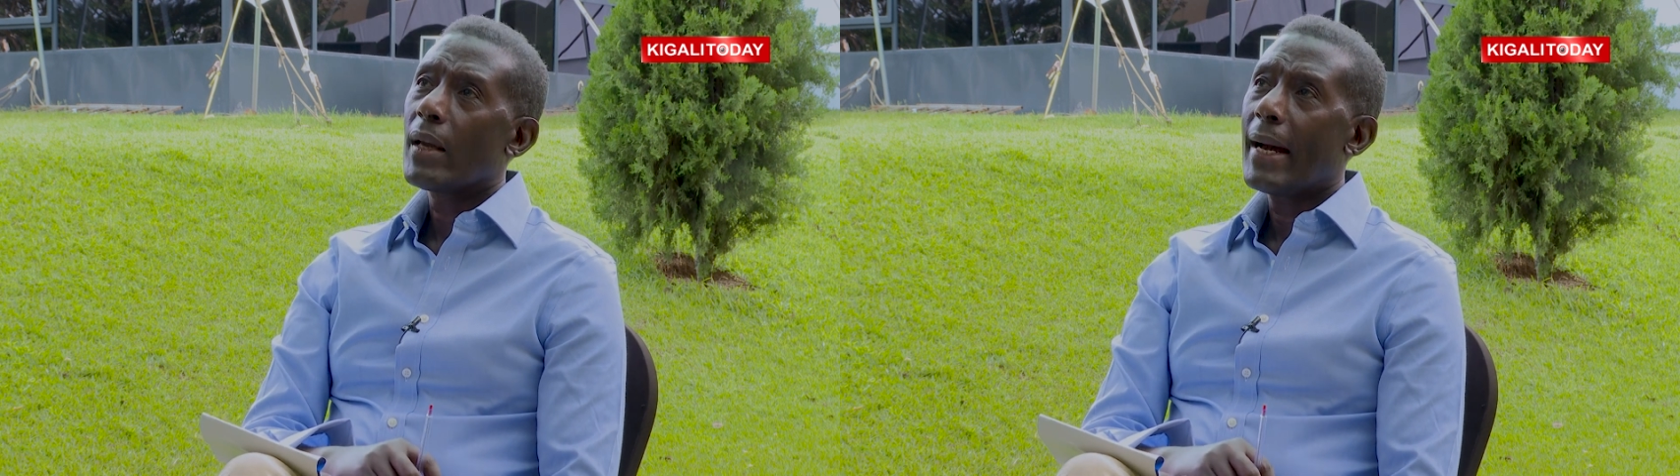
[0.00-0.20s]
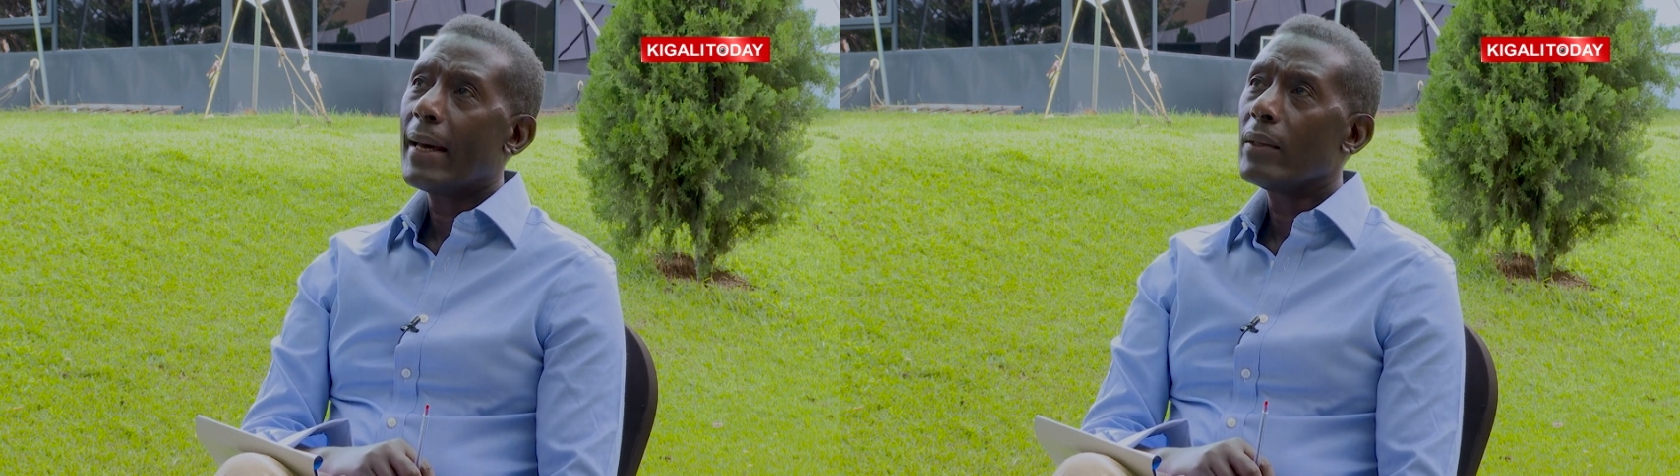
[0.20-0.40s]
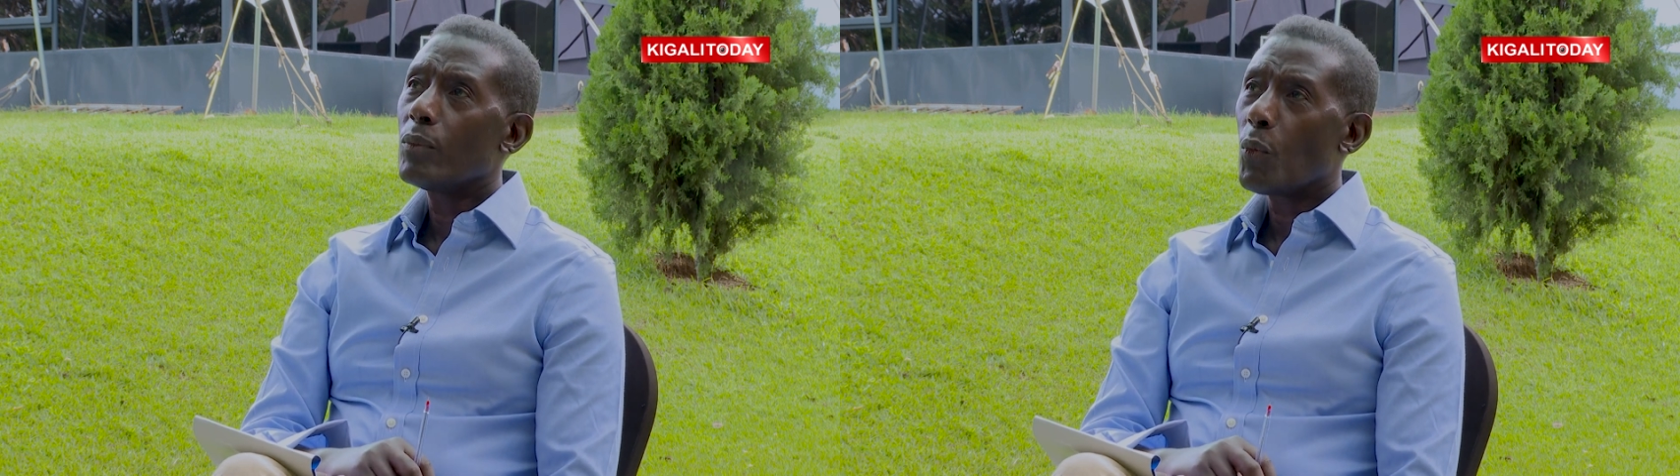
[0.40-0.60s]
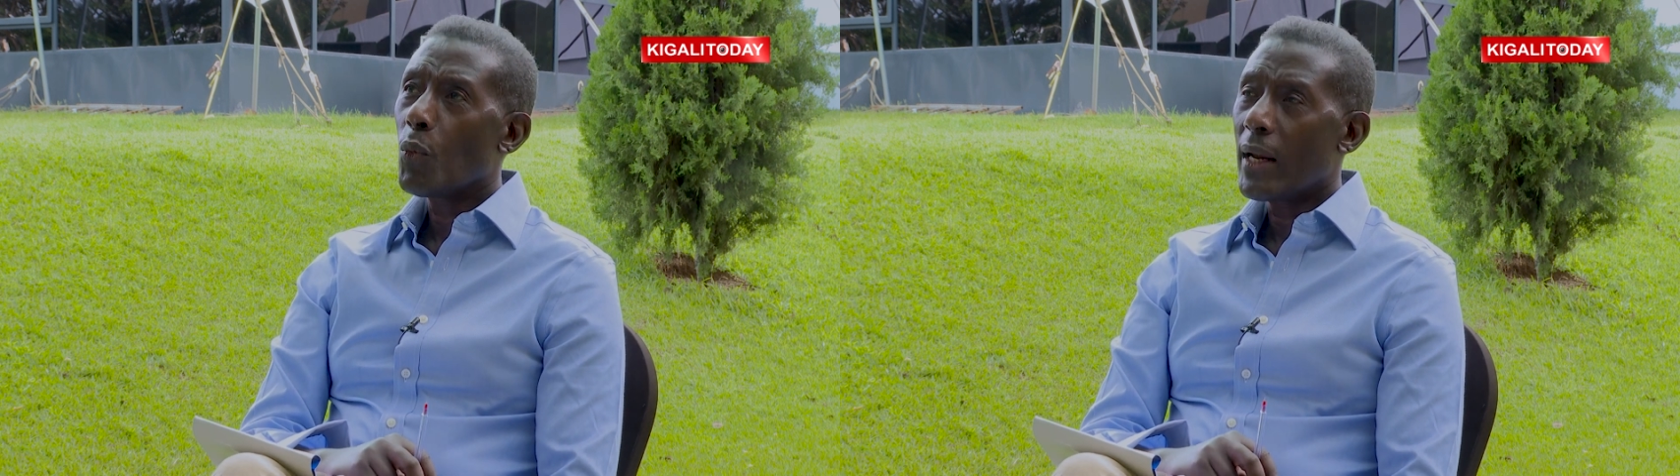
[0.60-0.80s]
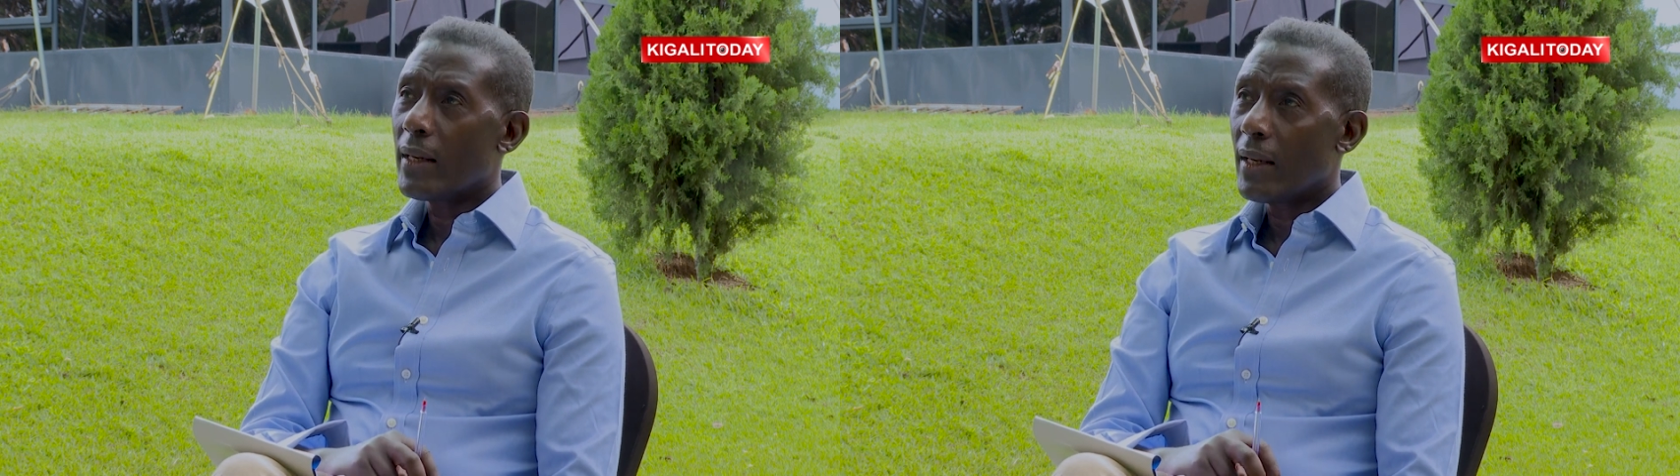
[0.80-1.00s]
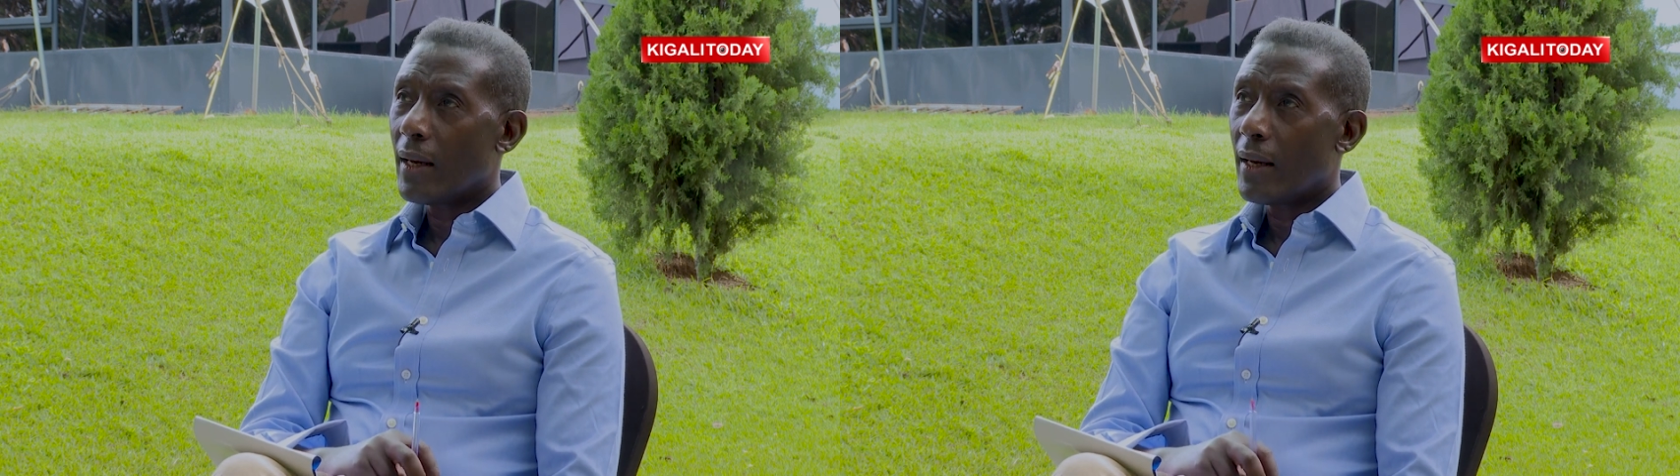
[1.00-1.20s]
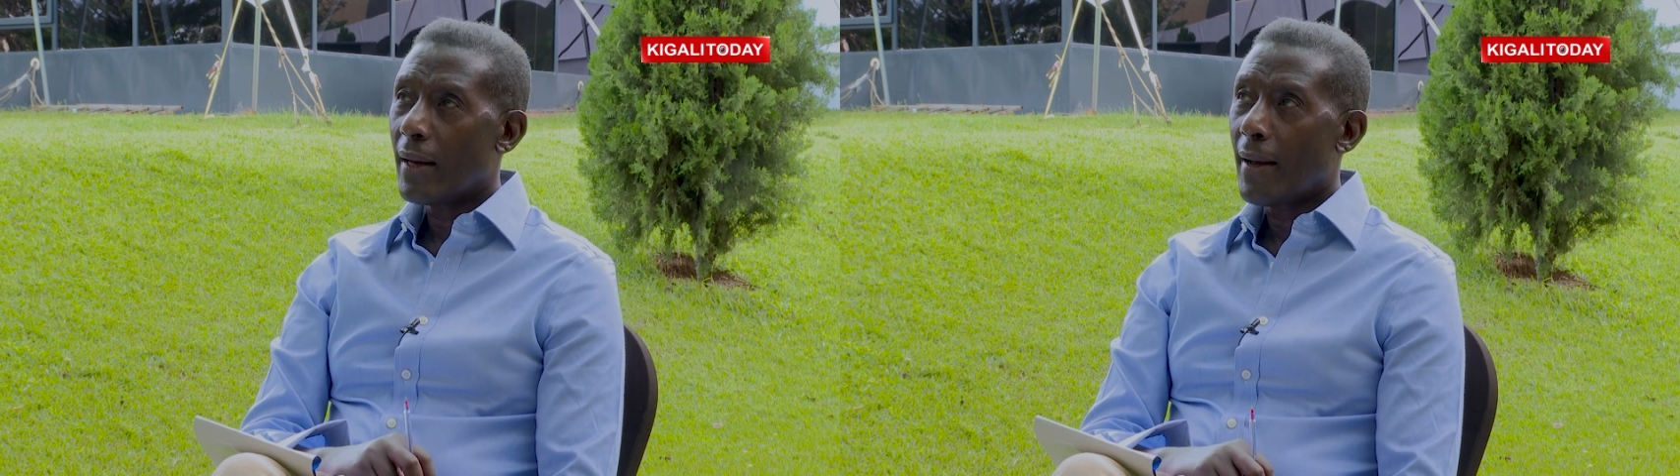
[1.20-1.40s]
I wonder